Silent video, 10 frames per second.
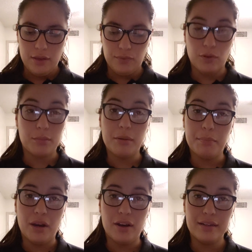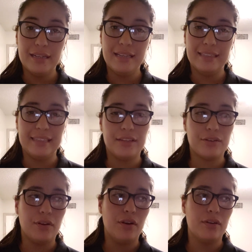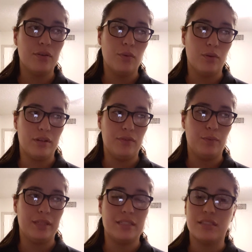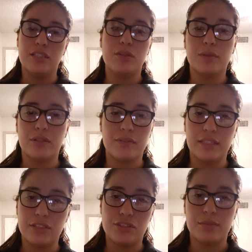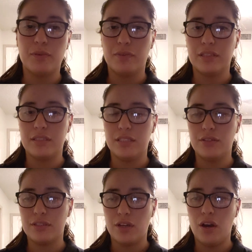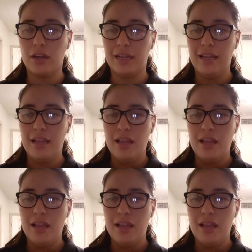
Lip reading: form a bond later on, or if we continue with our relationship, if we continue to talk,